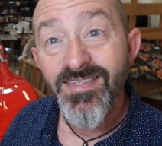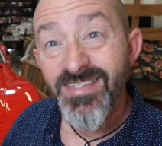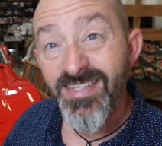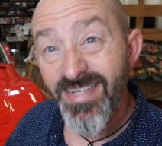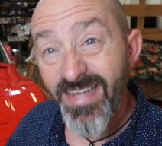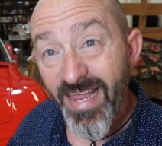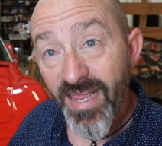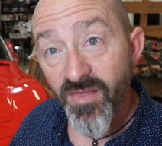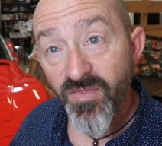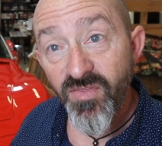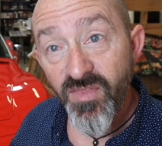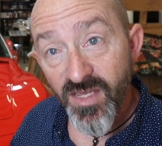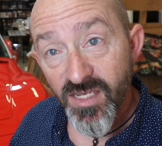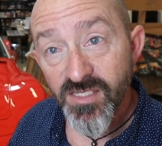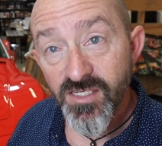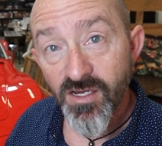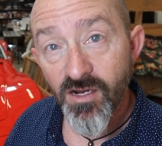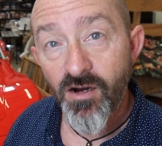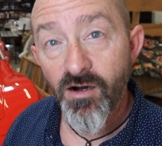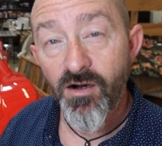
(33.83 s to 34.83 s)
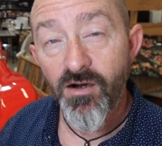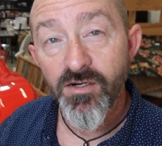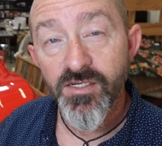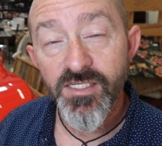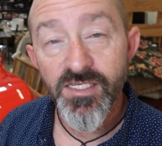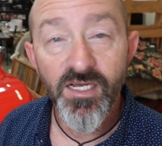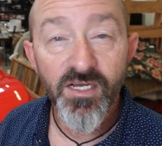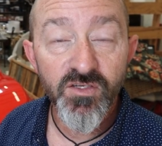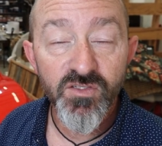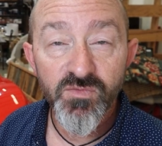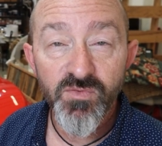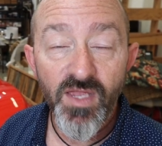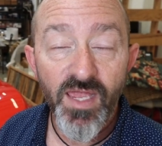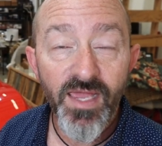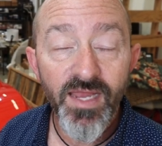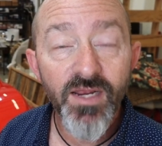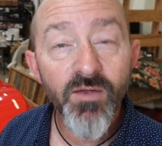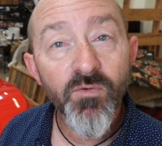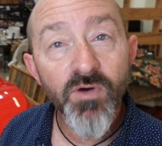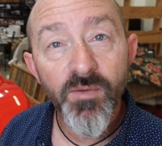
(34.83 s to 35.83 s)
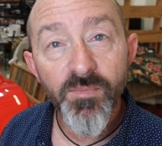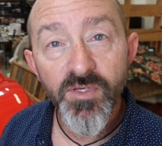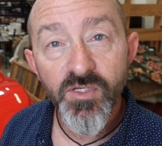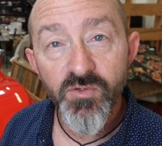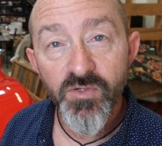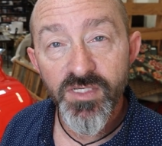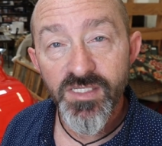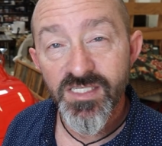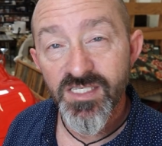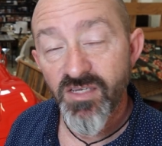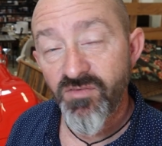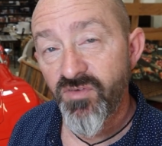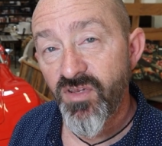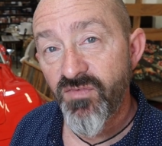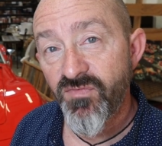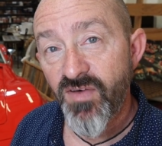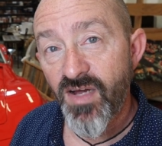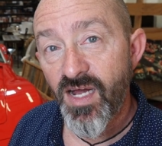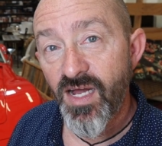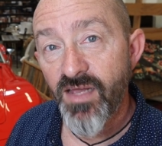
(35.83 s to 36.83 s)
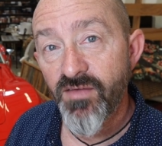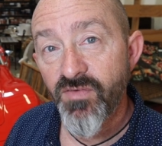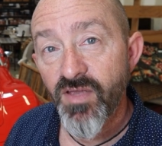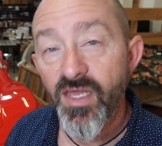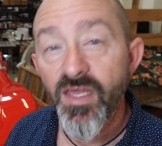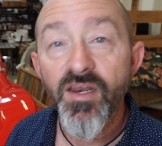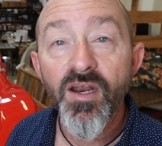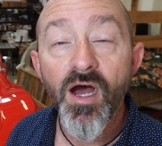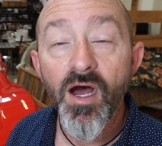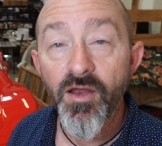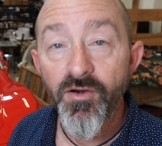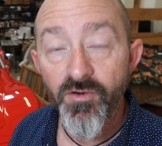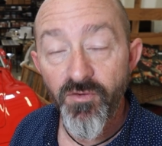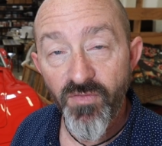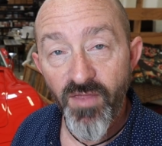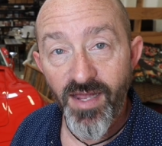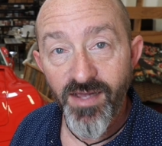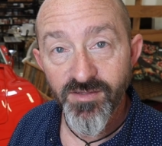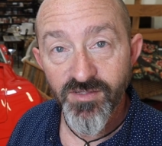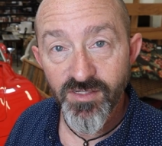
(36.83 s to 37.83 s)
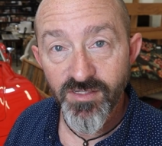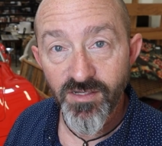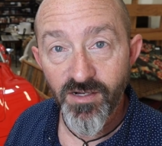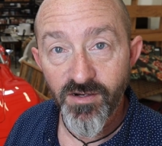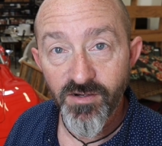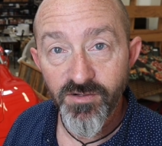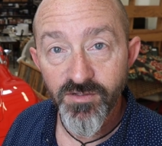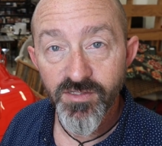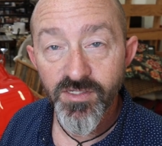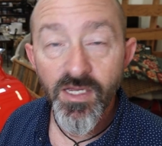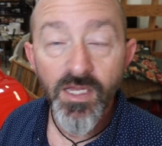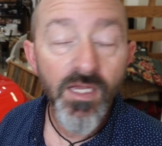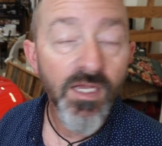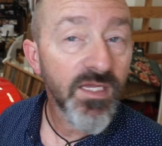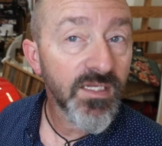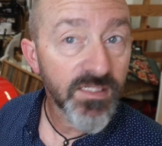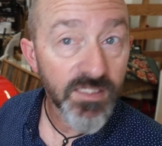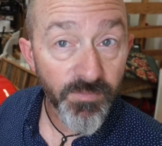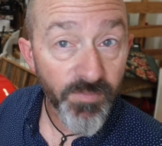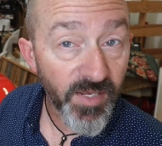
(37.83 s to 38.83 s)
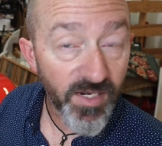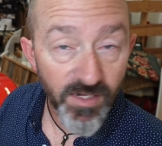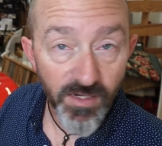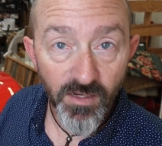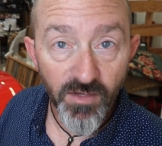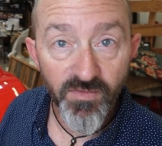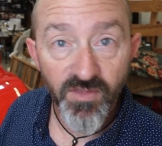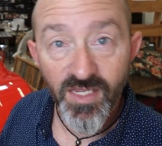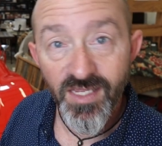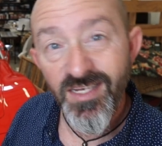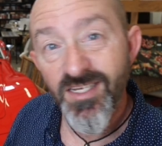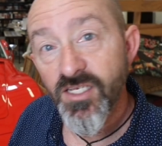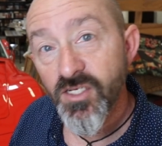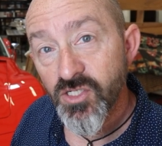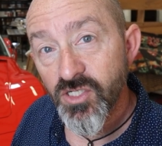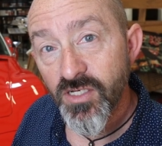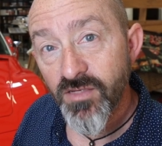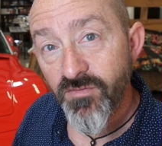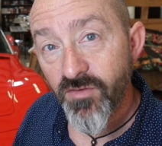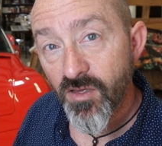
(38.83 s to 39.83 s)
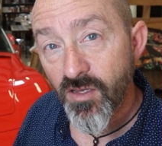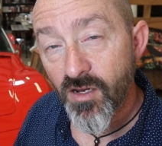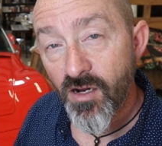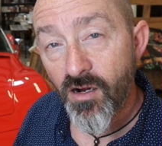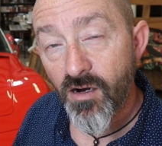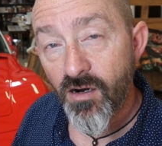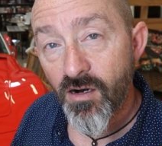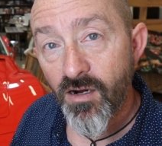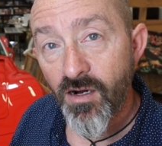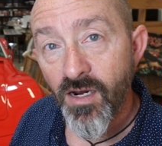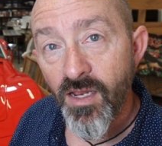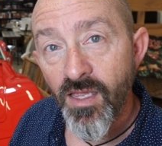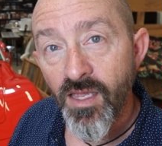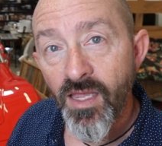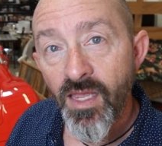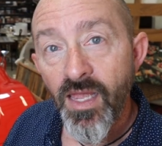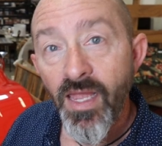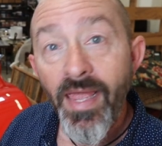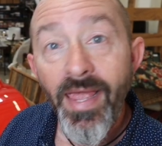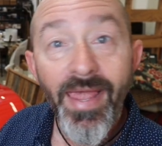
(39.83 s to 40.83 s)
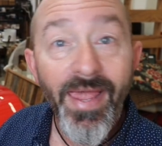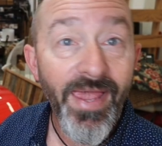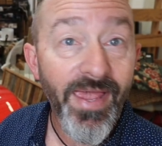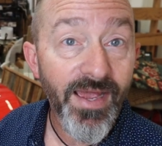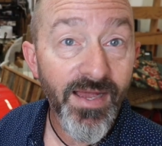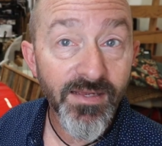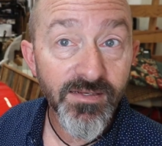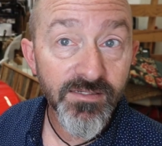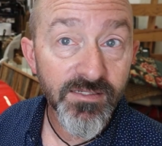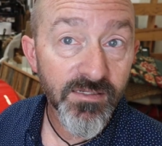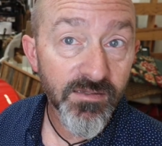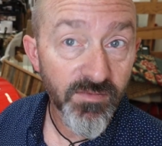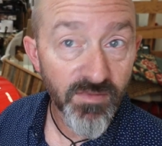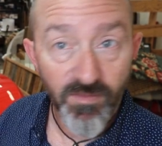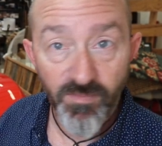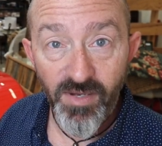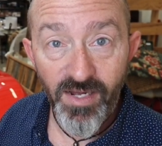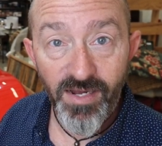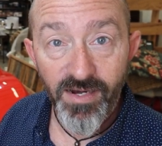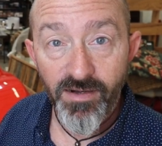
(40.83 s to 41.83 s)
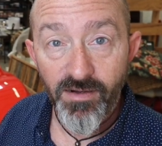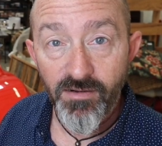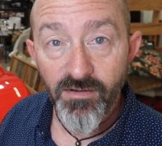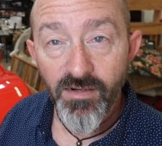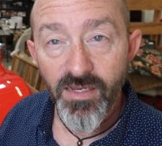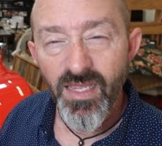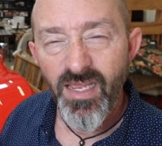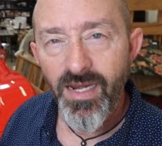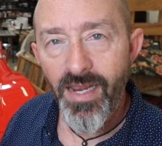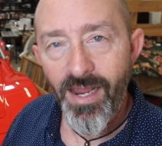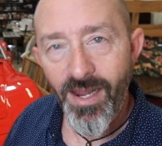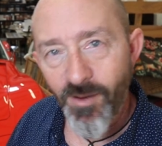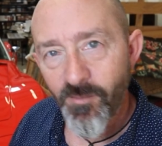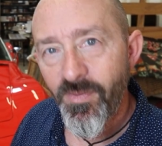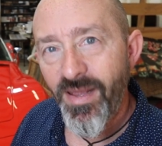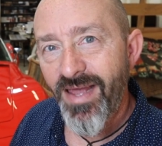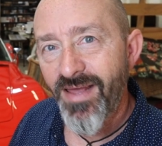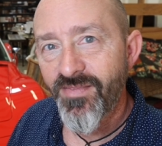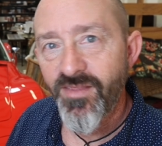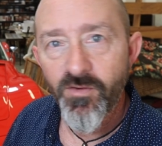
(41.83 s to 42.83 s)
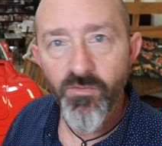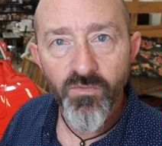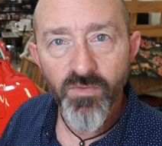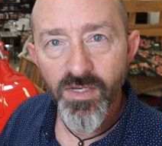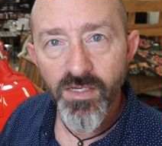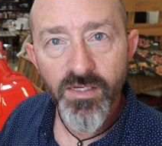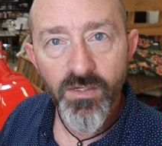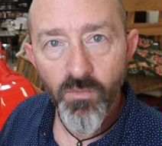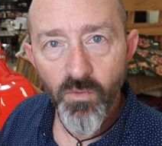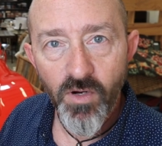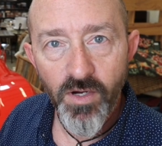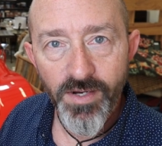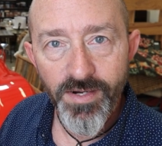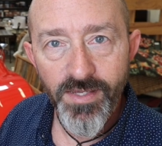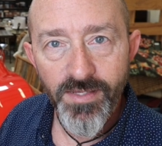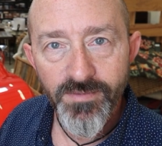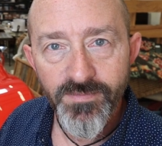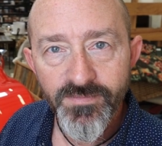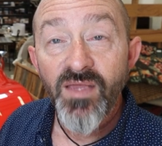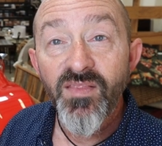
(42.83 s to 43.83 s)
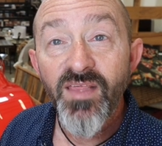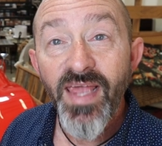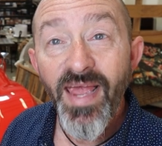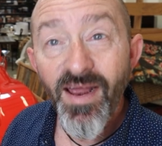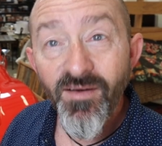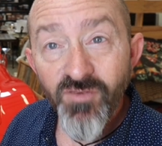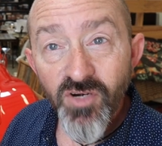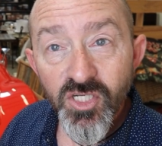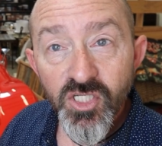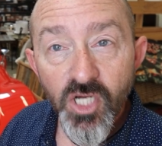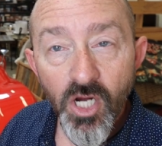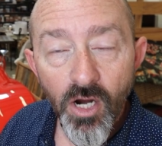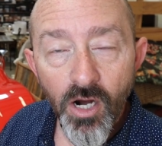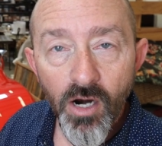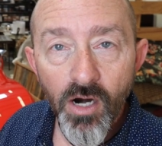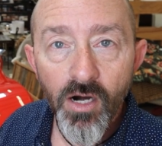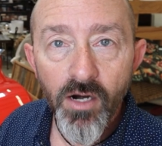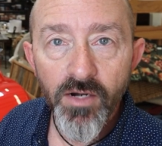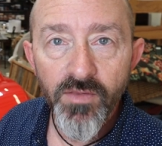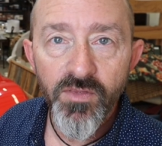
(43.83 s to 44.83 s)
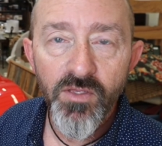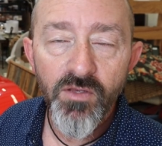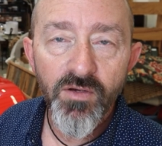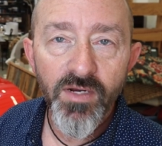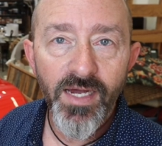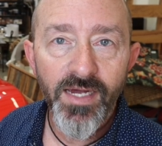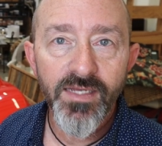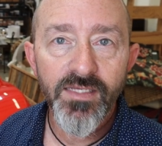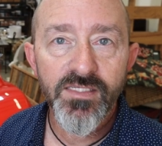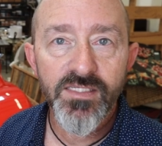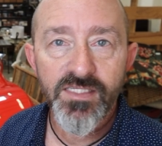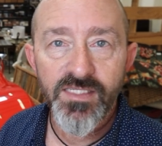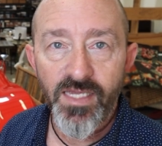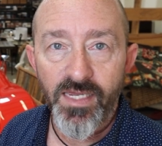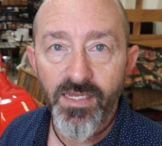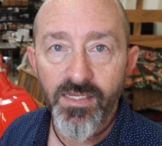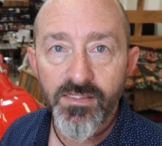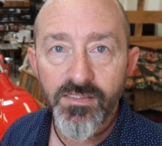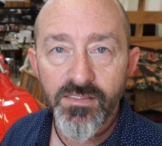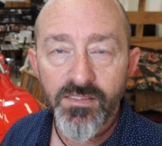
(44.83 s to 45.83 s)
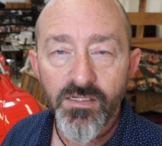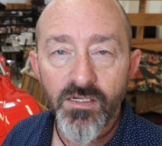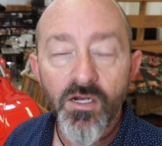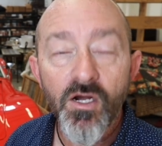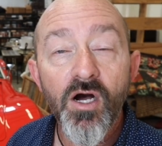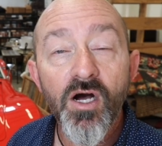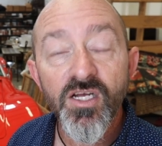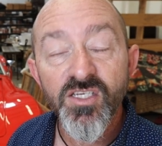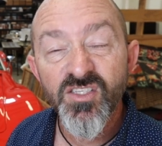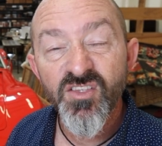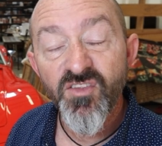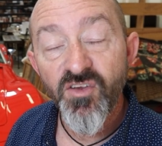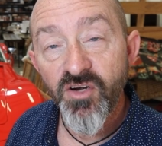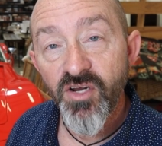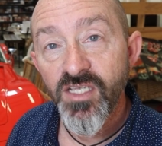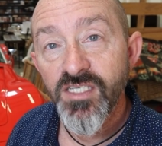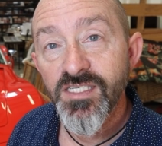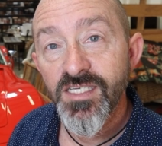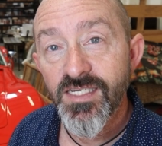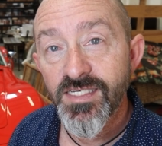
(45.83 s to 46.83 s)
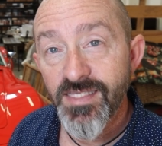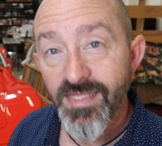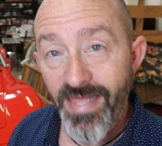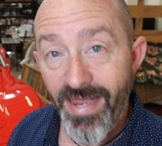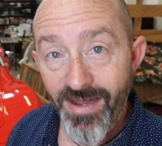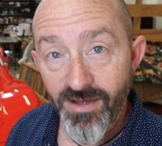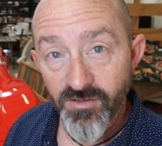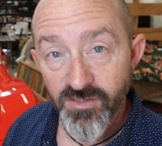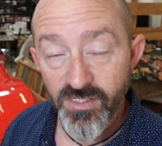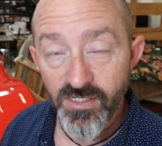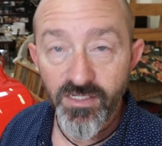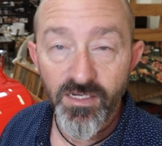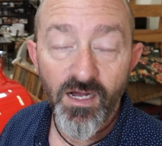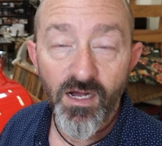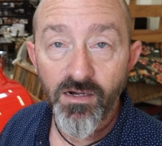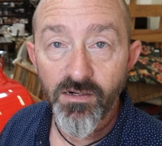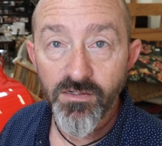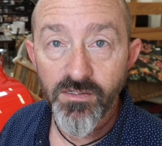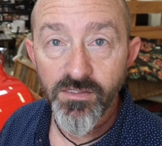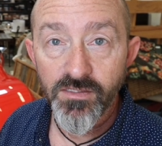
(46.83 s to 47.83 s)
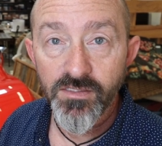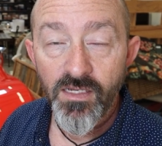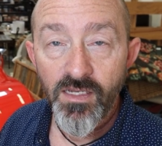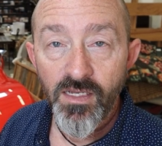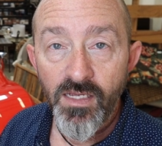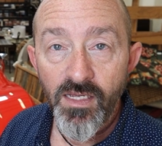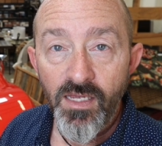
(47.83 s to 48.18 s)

Today, this car sells anywhere between $75,000 and $100,000, depending on the condition of the car and the buyer and how bad they really want it. The average car in the United States costs $36,000,